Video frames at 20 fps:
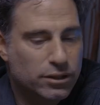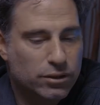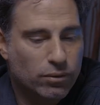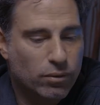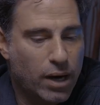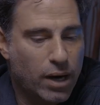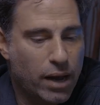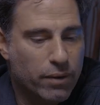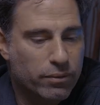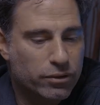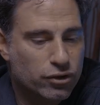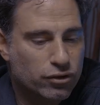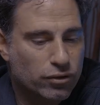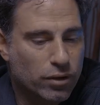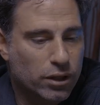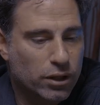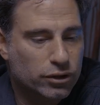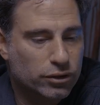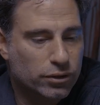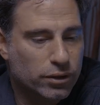so what I would
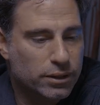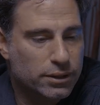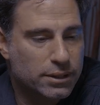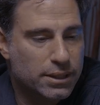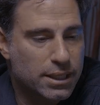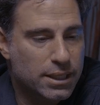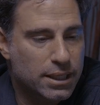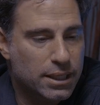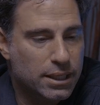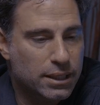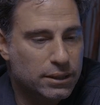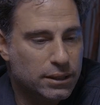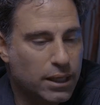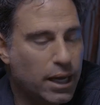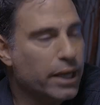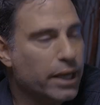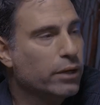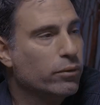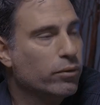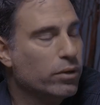structure is the
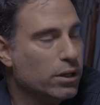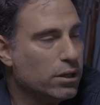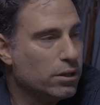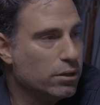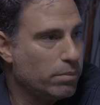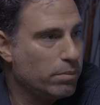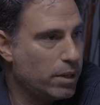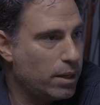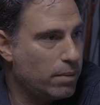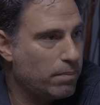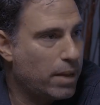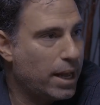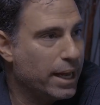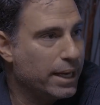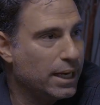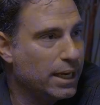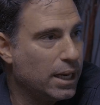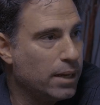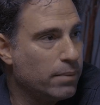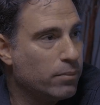title would either be in my
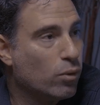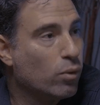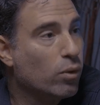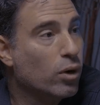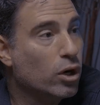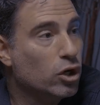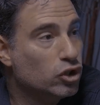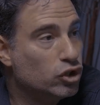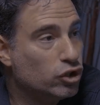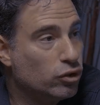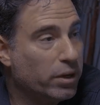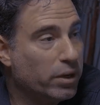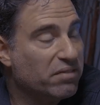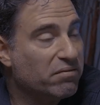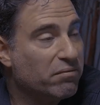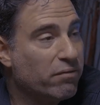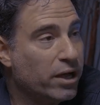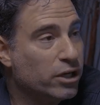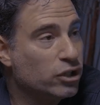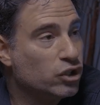name or a joint
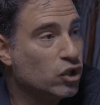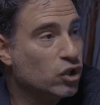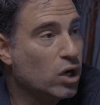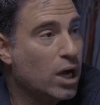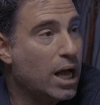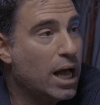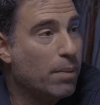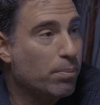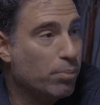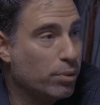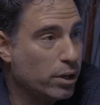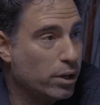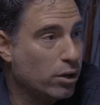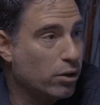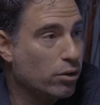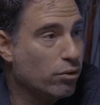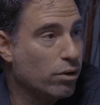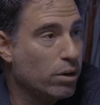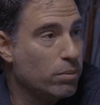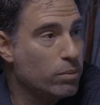venture operating
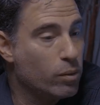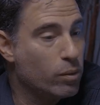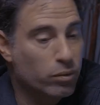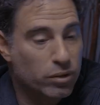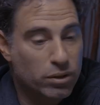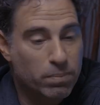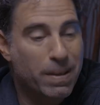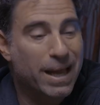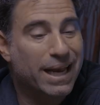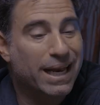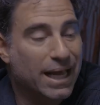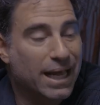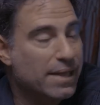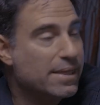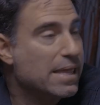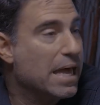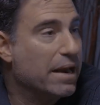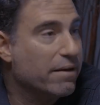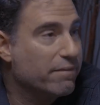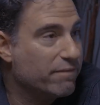agreement, depending on
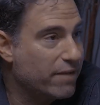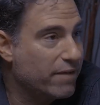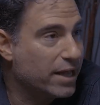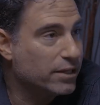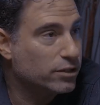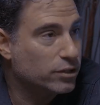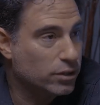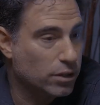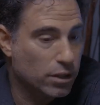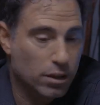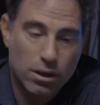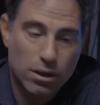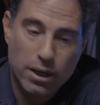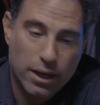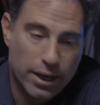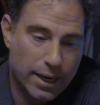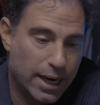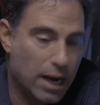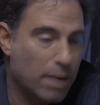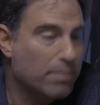that investor
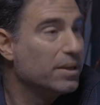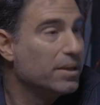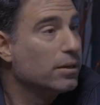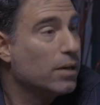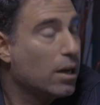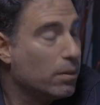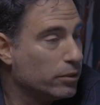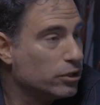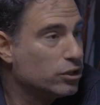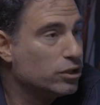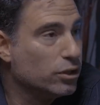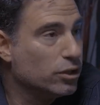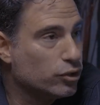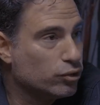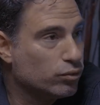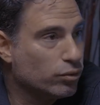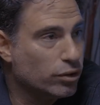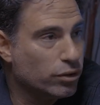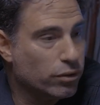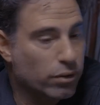and how much deals
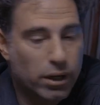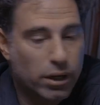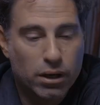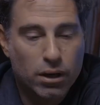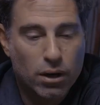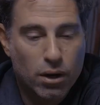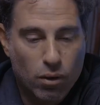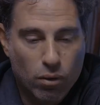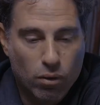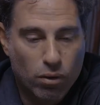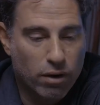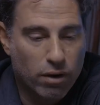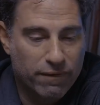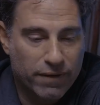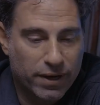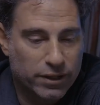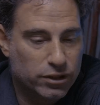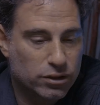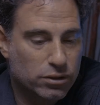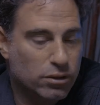we're doing. Or if
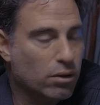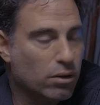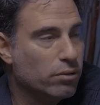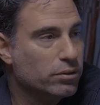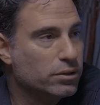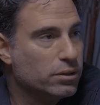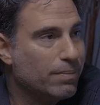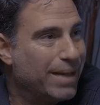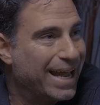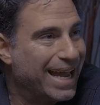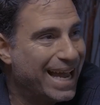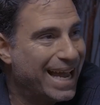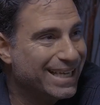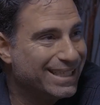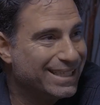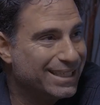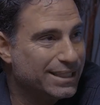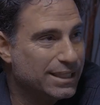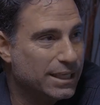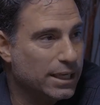I just close in my
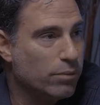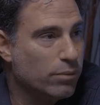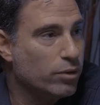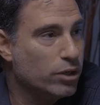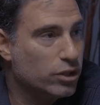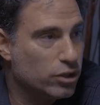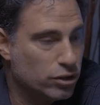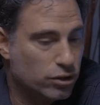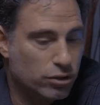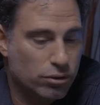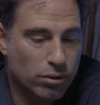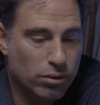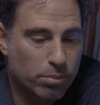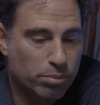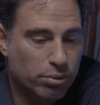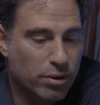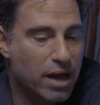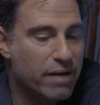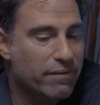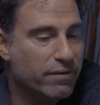entity, we just do a
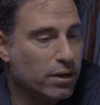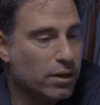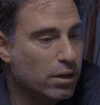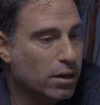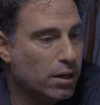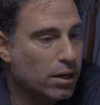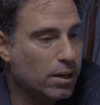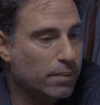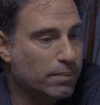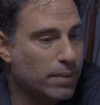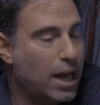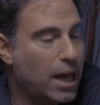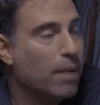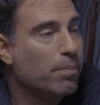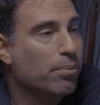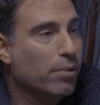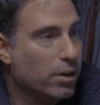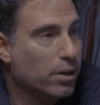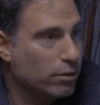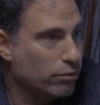private
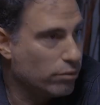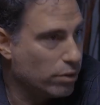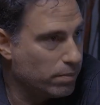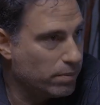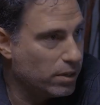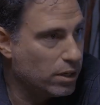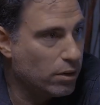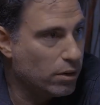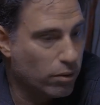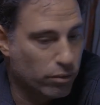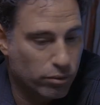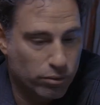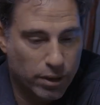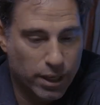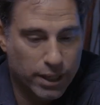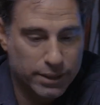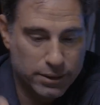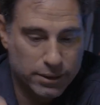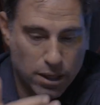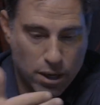operating agreement
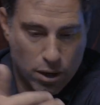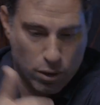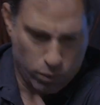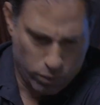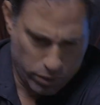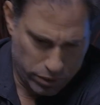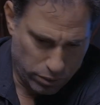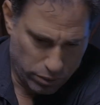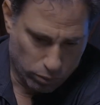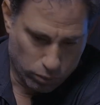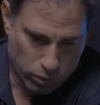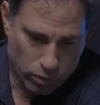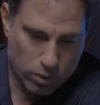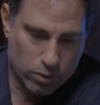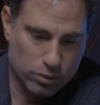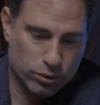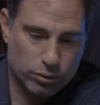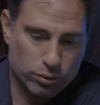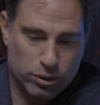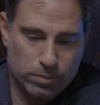notarized with the
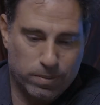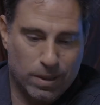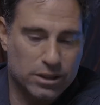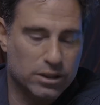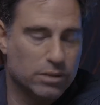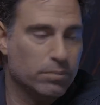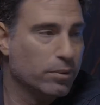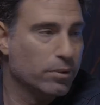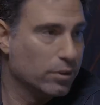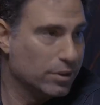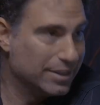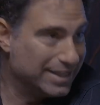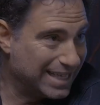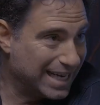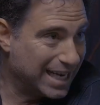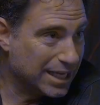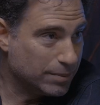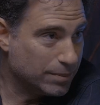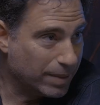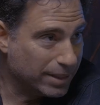roles, responsibilities, and
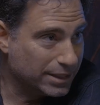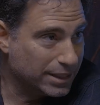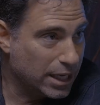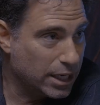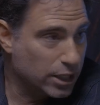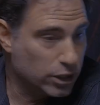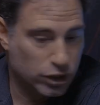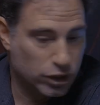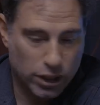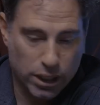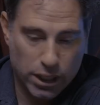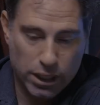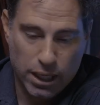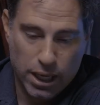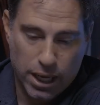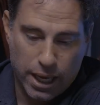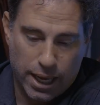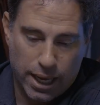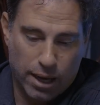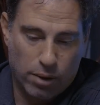expectation,
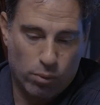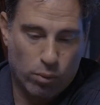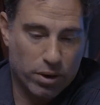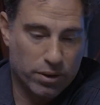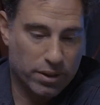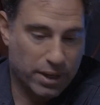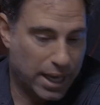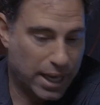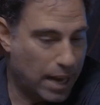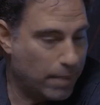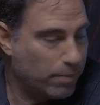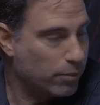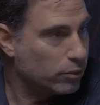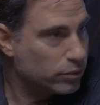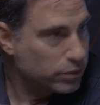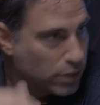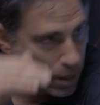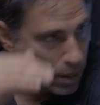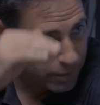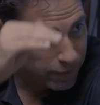and where the capital's
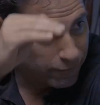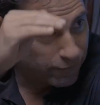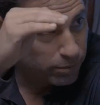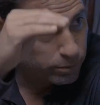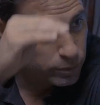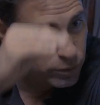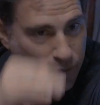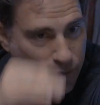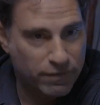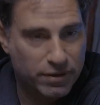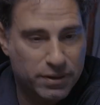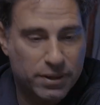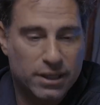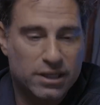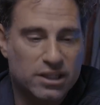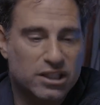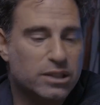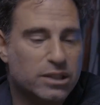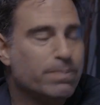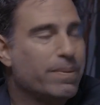coming from. So everything
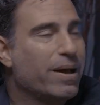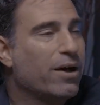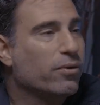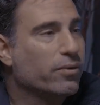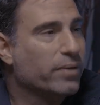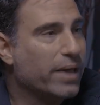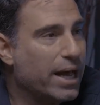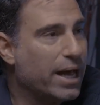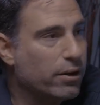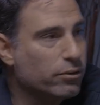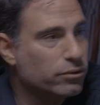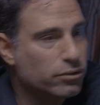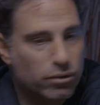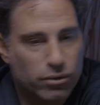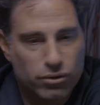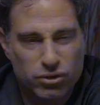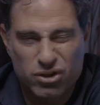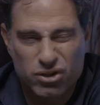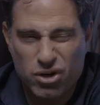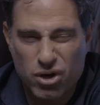is spelled out, so
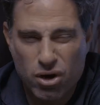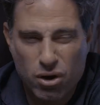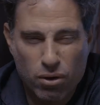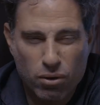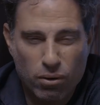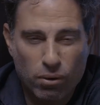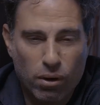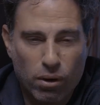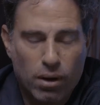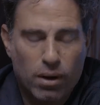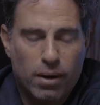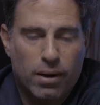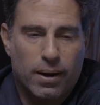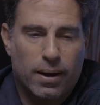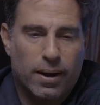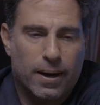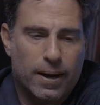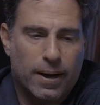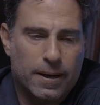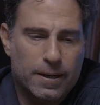there's no
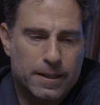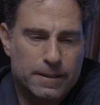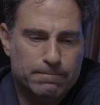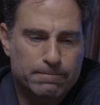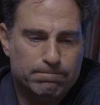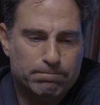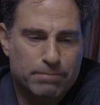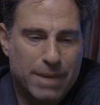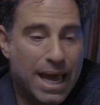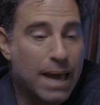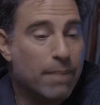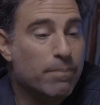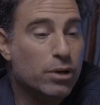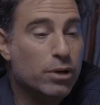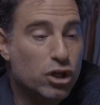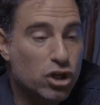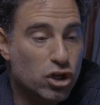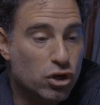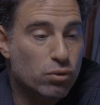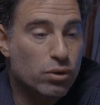
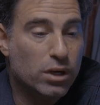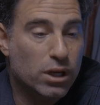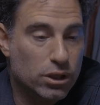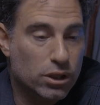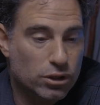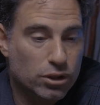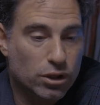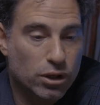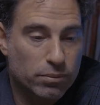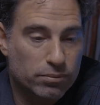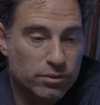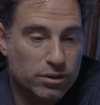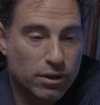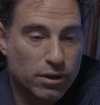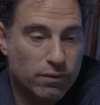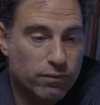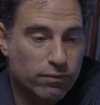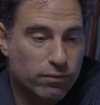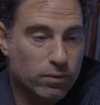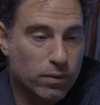ambiguity in terms
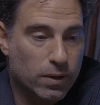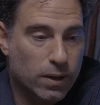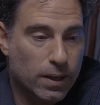of